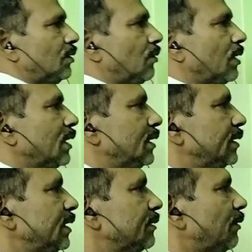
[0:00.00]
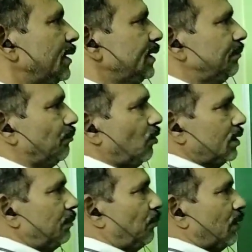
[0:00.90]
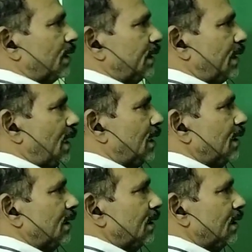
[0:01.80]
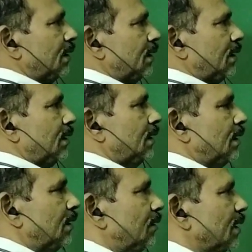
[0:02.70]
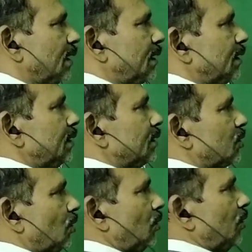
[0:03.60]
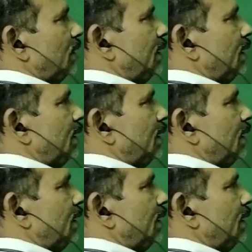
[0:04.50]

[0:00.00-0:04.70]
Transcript: Okay, this one is most important here. Okay, so